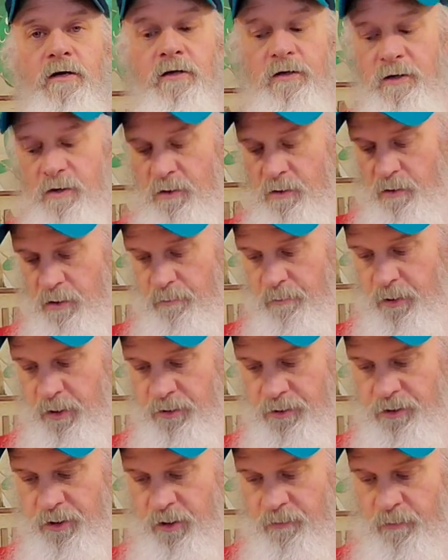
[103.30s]
a
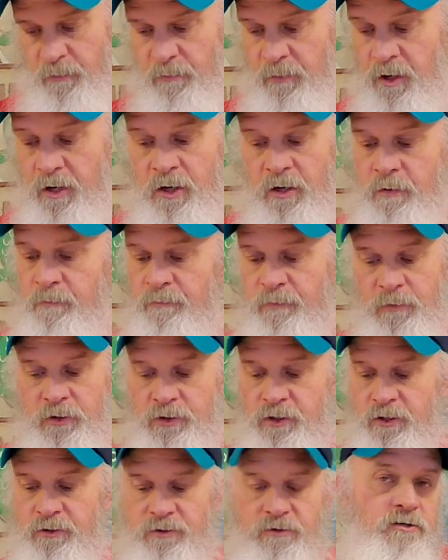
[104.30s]
bunch of them
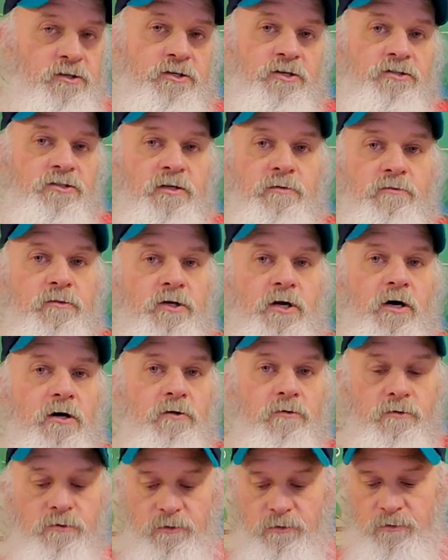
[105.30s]
just in
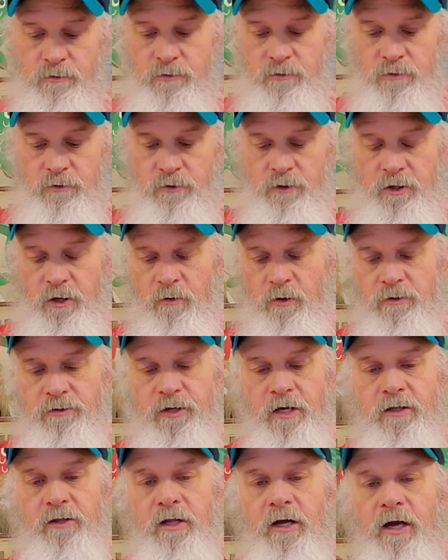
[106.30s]
colors. You know, I'll
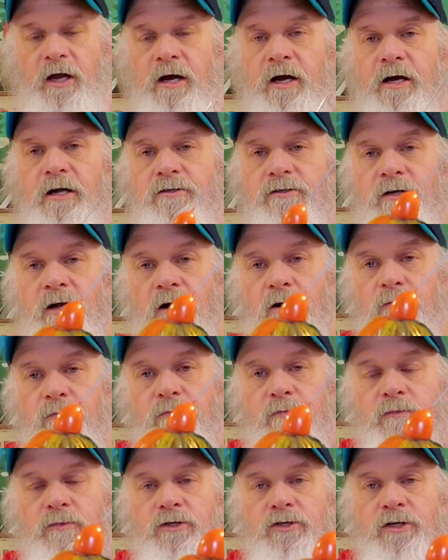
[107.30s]
take the heads and I'll
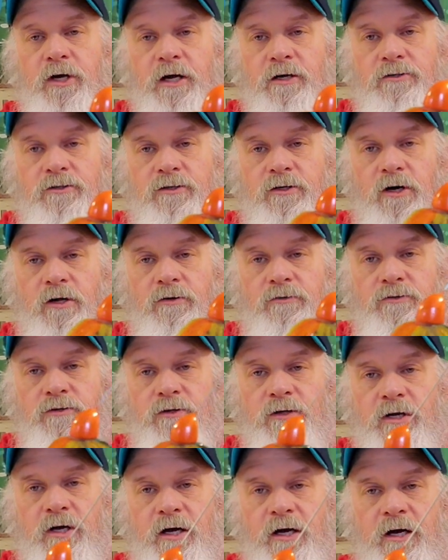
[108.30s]
change the colors
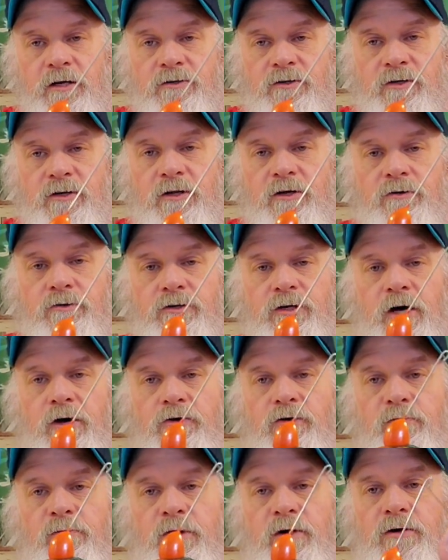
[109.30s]
of the heads and clear
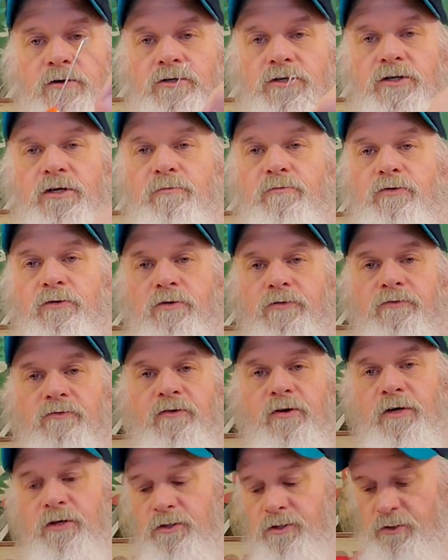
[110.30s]
coat them in a chip proof
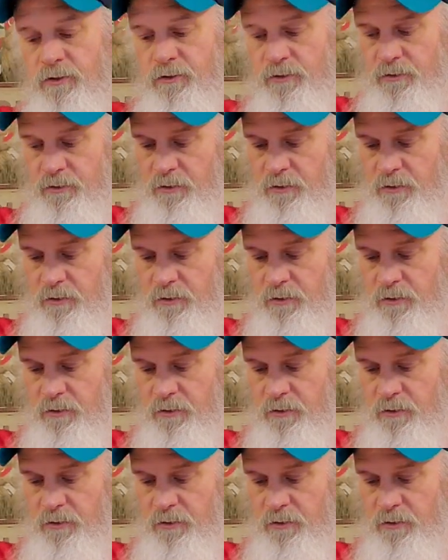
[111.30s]
finish.